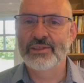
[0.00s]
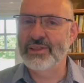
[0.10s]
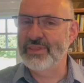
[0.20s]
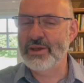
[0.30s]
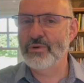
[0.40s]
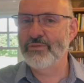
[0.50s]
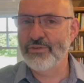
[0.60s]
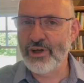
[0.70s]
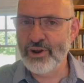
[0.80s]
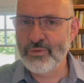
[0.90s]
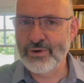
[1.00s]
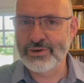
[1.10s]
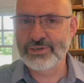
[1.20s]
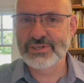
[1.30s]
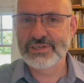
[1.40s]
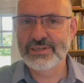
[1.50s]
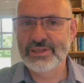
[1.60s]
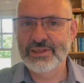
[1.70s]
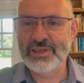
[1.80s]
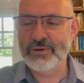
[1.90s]
They were followers.
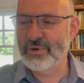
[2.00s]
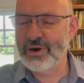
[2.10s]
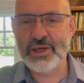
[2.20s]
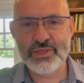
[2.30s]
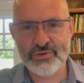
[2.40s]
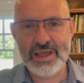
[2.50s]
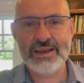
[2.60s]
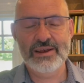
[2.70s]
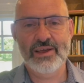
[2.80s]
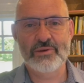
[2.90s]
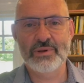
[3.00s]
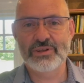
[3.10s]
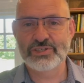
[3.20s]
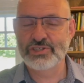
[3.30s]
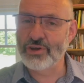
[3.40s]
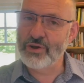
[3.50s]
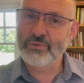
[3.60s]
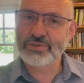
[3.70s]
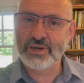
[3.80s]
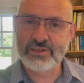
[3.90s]
They were a threat now, because John
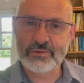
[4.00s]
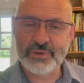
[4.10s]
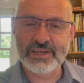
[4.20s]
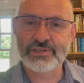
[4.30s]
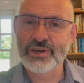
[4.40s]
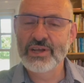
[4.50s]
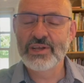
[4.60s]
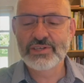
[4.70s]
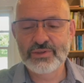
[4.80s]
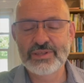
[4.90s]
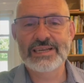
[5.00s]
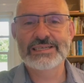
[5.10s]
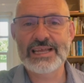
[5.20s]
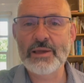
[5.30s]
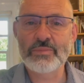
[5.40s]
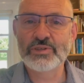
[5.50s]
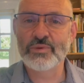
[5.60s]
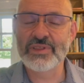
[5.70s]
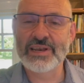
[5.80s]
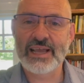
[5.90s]
was out of the picture. So the disciples
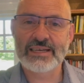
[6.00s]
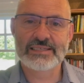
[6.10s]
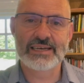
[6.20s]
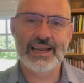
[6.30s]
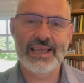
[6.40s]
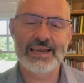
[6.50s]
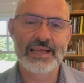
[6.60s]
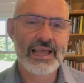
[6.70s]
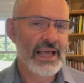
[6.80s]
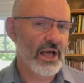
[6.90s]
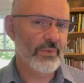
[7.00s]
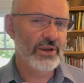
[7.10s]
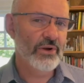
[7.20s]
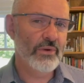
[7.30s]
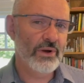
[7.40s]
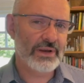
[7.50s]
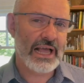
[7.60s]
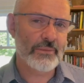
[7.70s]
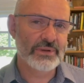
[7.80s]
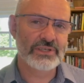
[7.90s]
were the next in line. And we know what
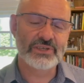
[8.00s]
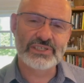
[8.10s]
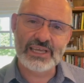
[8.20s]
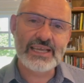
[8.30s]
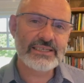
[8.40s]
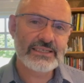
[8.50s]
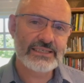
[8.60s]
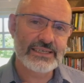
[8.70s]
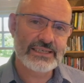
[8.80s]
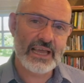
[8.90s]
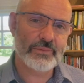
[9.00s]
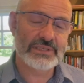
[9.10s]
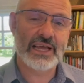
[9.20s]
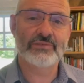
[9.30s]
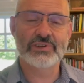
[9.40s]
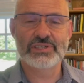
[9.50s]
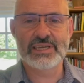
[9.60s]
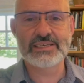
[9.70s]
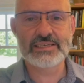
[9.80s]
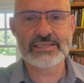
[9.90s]
happened to Jesus' disciples after
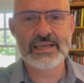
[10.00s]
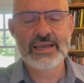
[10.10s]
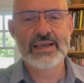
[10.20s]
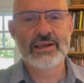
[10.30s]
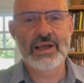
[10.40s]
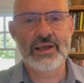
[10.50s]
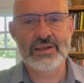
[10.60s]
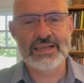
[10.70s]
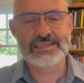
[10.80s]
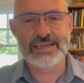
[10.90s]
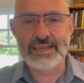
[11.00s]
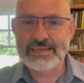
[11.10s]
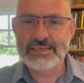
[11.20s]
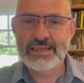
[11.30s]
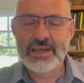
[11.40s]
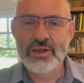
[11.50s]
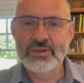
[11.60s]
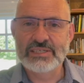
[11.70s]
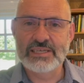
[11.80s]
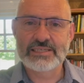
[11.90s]
Jesus ascended.
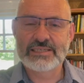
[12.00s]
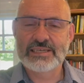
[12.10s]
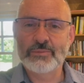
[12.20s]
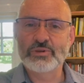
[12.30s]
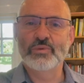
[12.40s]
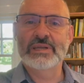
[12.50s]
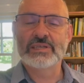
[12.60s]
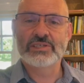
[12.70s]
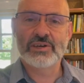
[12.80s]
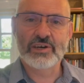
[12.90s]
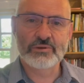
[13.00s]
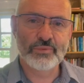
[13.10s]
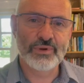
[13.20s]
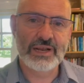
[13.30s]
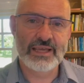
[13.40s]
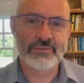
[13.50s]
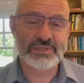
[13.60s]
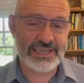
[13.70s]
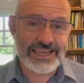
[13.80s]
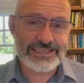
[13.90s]
Jesus' disciples went and started to proclaim
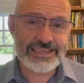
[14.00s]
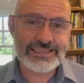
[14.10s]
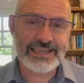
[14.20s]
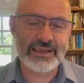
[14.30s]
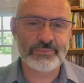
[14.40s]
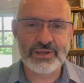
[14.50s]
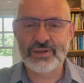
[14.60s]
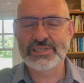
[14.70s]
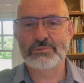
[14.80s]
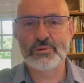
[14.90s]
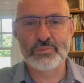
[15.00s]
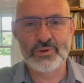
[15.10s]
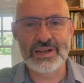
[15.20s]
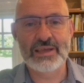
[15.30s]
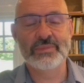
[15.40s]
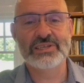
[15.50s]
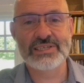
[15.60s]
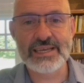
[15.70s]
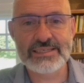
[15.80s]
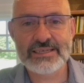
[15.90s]
Jesus. And because they were proclaiming
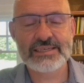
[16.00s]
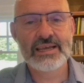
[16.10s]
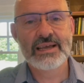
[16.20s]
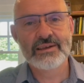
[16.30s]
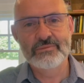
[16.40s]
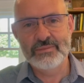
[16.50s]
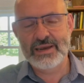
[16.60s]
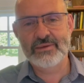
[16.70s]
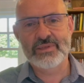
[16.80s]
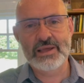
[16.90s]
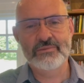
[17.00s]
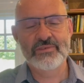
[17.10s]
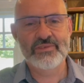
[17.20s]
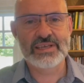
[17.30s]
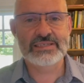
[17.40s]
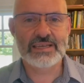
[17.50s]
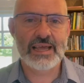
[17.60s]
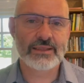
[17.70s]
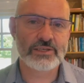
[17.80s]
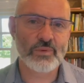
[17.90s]
Jesus, many of them faced
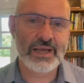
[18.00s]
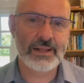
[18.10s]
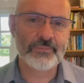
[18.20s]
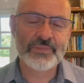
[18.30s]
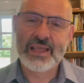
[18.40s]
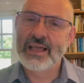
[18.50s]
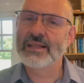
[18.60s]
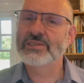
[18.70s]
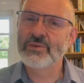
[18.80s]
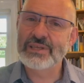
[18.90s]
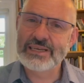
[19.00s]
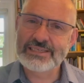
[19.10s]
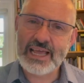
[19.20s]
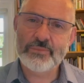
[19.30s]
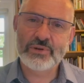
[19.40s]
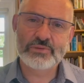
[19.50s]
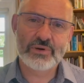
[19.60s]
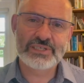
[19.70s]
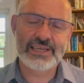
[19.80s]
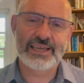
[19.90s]
death as well. And so the disciples
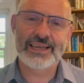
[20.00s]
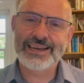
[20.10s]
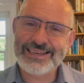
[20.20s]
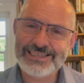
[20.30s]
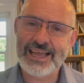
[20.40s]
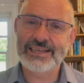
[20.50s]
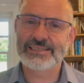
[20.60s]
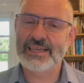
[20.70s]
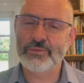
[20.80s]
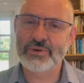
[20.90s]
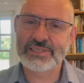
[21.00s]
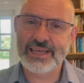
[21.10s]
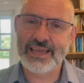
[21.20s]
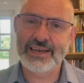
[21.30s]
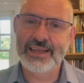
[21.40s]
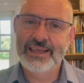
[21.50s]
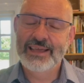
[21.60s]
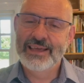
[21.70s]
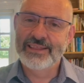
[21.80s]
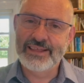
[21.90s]
were taking a chance. They were saying,
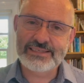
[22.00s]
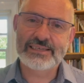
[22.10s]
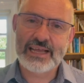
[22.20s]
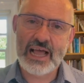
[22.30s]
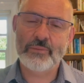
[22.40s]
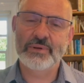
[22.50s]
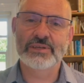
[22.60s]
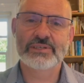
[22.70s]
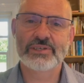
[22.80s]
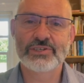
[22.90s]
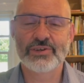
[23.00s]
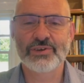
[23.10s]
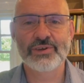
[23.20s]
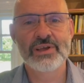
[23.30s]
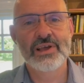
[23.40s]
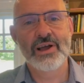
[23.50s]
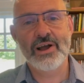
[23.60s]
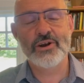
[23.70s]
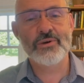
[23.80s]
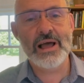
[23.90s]
this has happened to
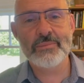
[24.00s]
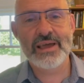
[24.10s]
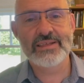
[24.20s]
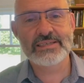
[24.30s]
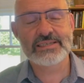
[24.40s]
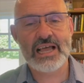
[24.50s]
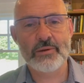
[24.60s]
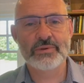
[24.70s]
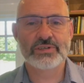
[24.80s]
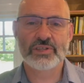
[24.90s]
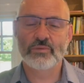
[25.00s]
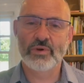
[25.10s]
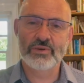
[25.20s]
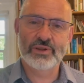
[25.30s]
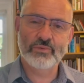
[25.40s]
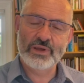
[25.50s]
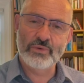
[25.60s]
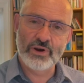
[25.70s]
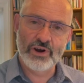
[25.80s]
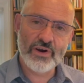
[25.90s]
our rabbi. This has happened to the one that we
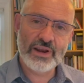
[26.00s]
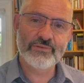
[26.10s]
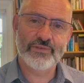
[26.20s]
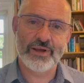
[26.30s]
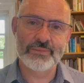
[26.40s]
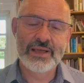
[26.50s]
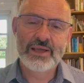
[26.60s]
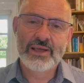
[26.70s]
were learning from.